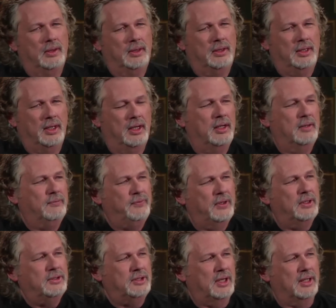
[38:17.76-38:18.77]
the
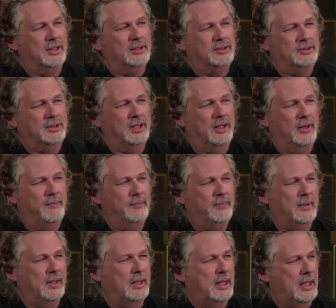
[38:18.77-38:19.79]
Unfairchild because
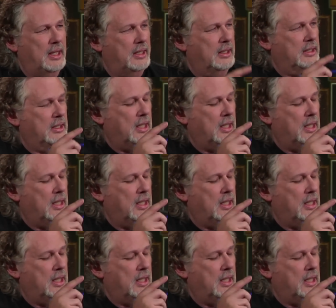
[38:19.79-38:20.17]
um,